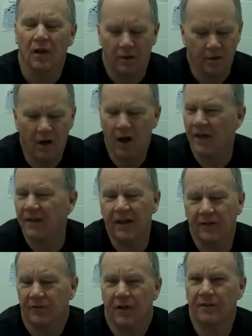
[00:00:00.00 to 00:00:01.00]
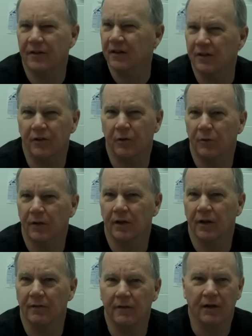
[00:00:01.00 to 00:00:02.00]
No, I think it has nothing to do with it.
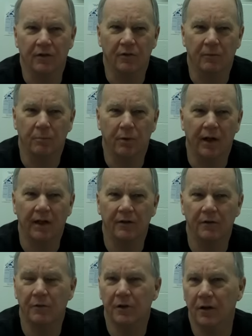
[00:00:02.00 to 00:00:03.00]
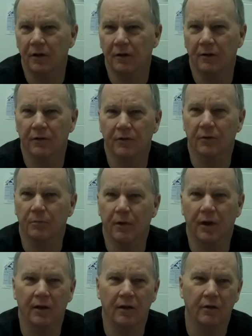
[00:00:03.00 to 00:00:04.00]
I think it's a brand new year. It's a
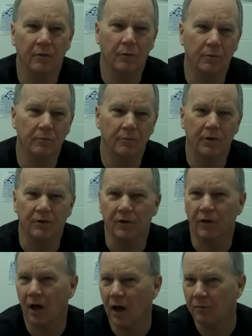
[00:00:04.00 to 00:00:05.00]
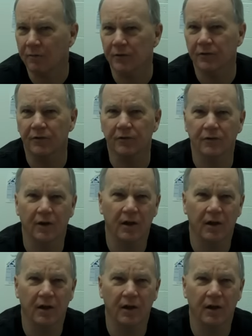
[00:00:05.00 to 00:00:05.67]
brand, you know, it's a conference.